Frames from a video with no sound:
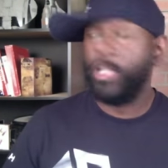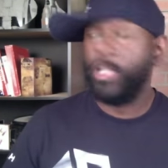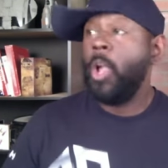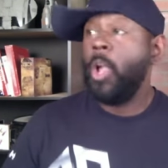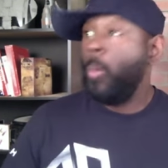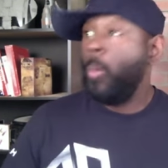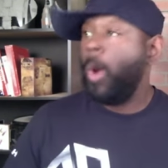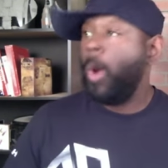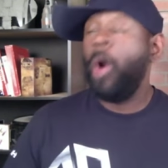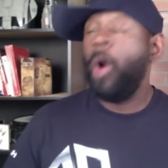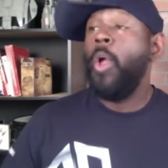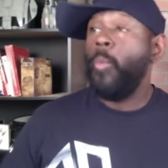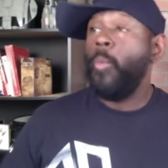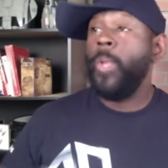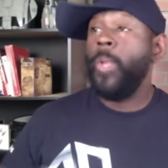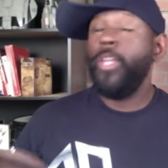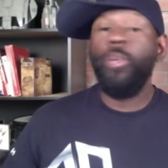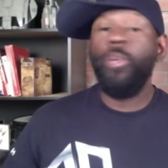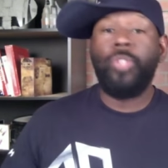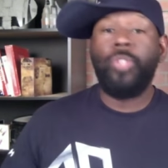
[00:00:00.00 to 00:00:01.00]
Well, when
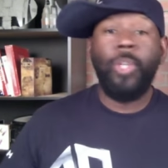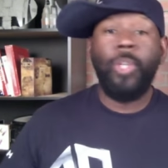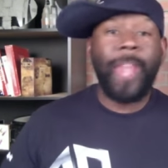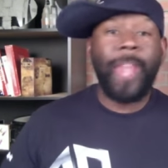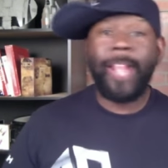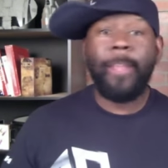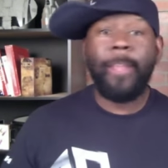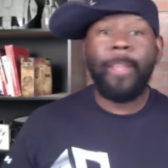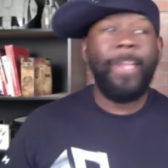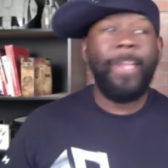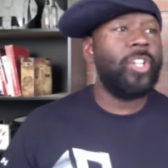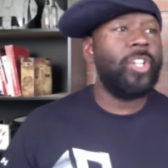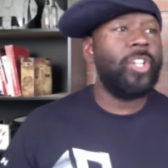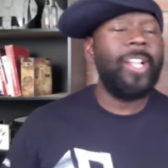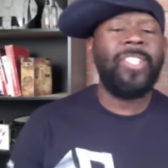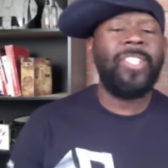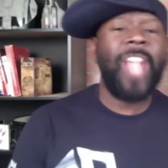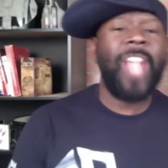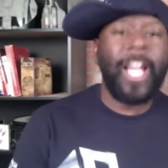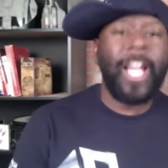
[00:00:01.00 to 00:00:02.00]
you do that, that means you're going to
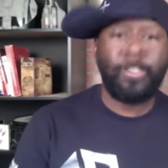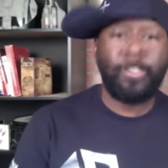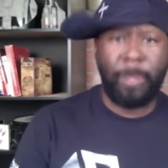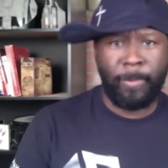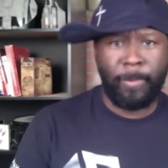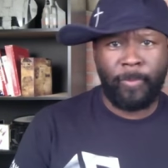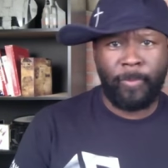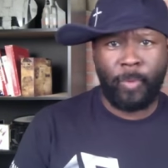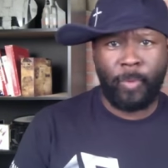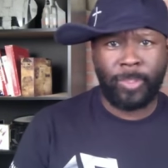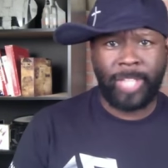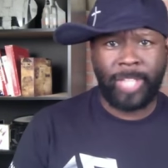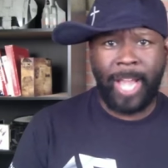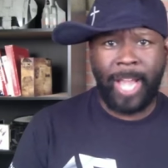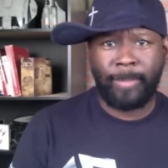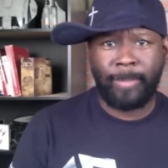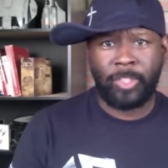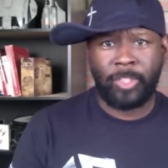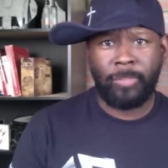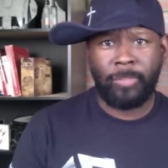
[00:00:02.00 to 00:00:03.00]
tax people four
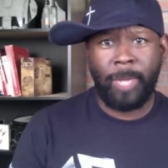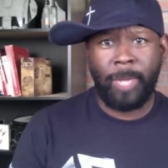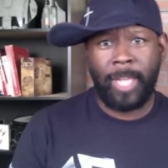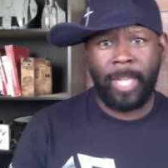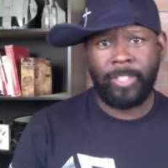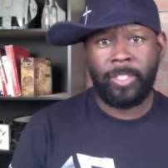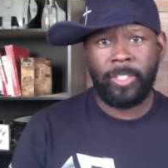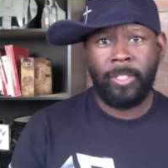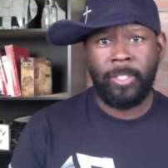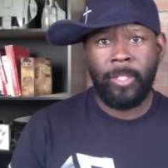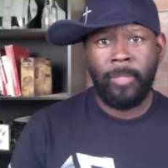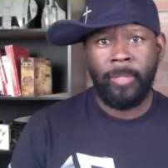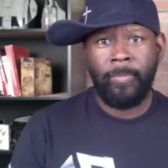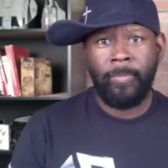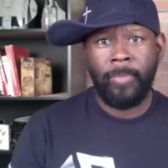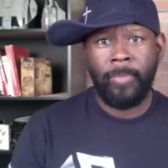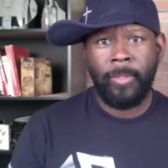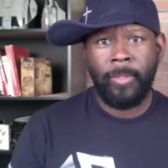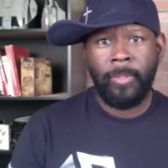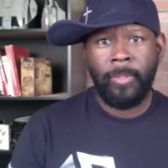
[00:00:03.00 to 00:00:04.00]
times as much.
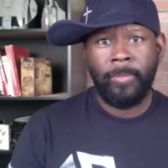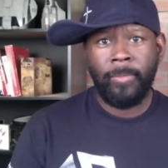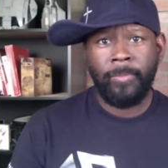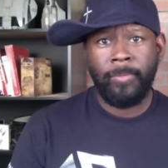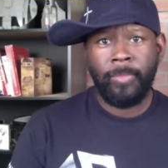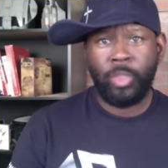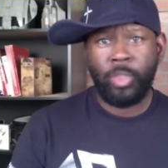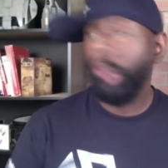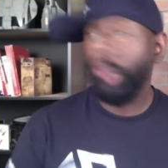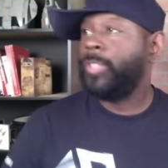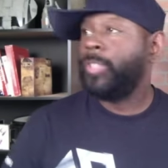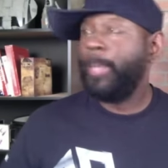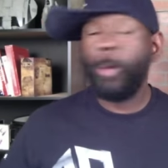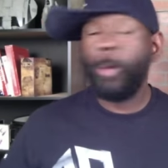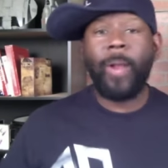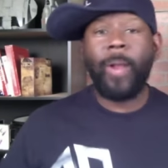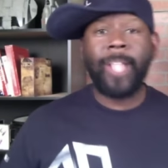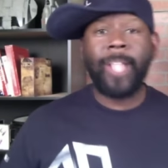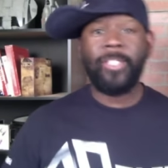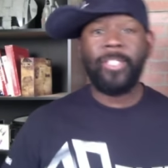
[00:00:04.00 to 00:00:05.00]
Do
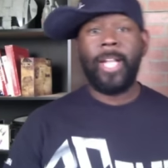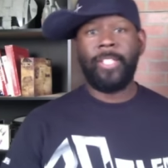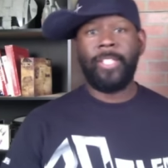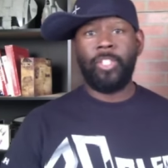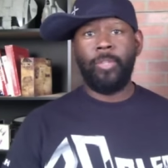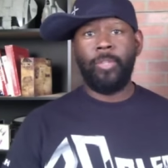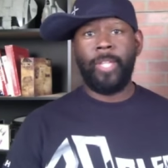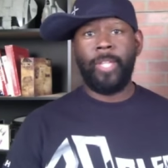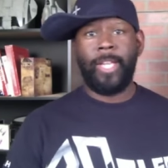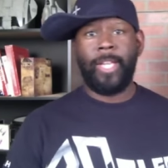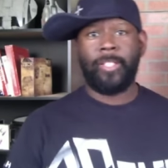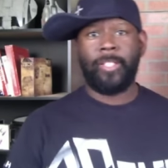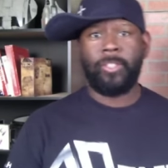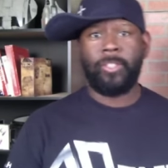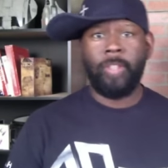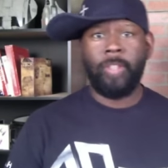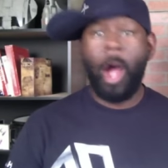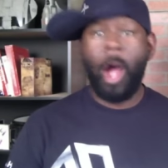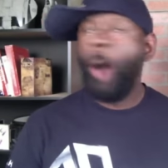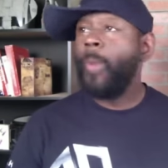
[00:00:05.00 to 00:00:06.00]
Democrats not do this?
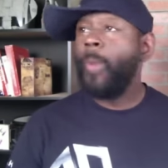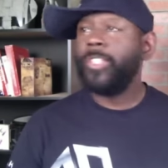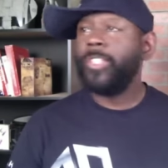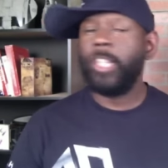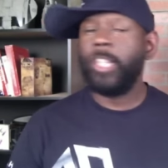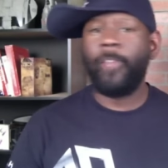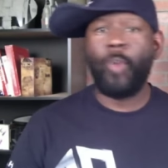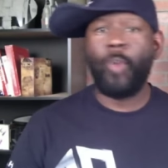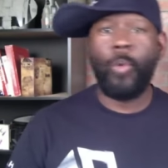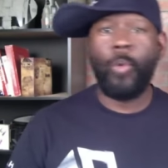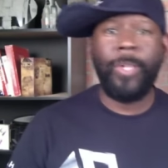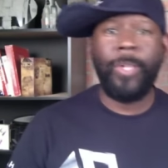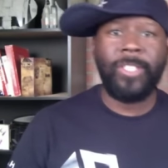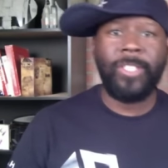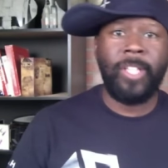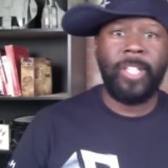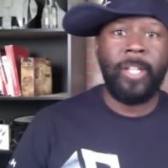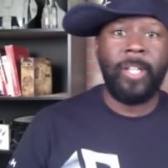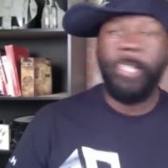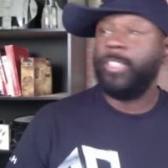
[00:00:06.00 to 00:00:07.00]
Always looking for a
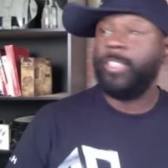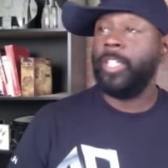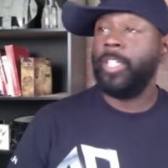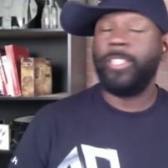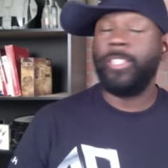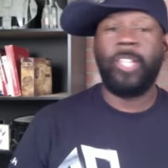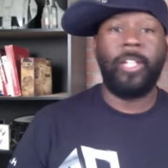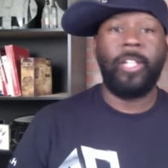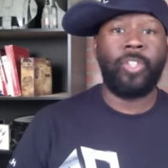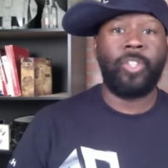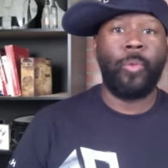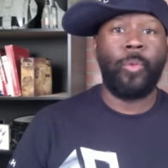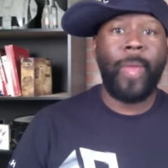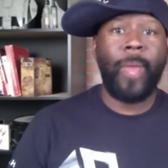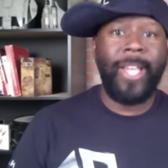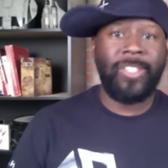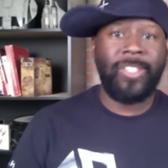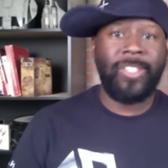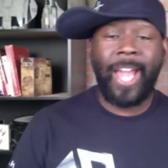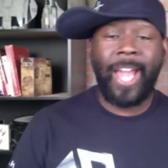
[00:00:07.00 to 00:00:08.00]
reason to, to, to, to
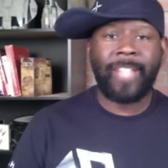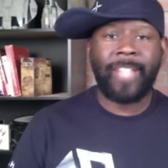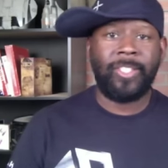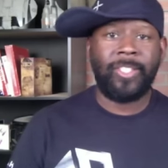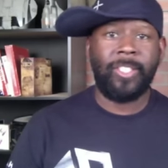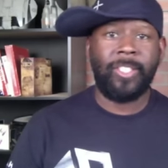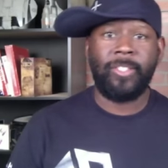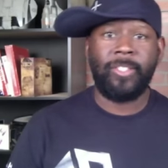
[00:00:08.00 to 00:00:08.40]
raise taxes.